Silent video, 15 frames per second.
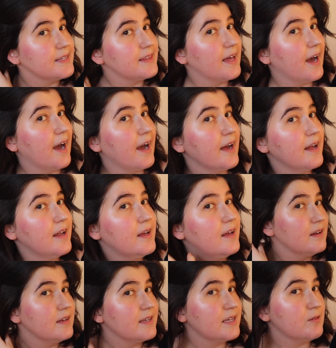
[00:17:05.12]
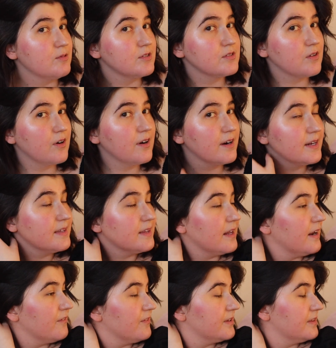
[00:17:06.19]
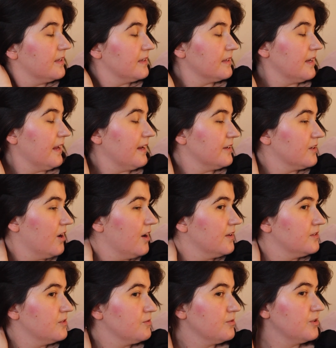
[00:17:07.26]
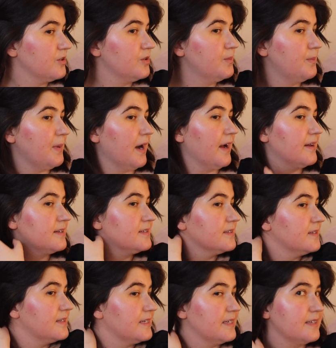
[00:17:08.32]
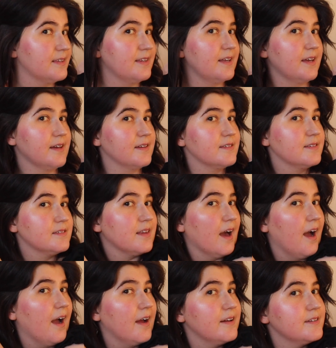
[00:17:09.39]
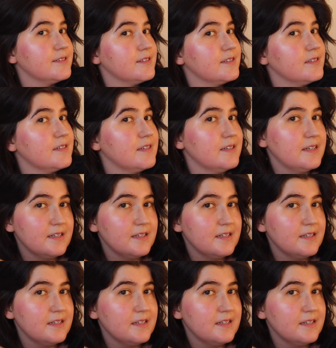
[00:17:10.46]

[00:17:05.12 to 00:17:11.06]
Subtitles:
that he was sorry that everything that I'd gone through, but he thinks that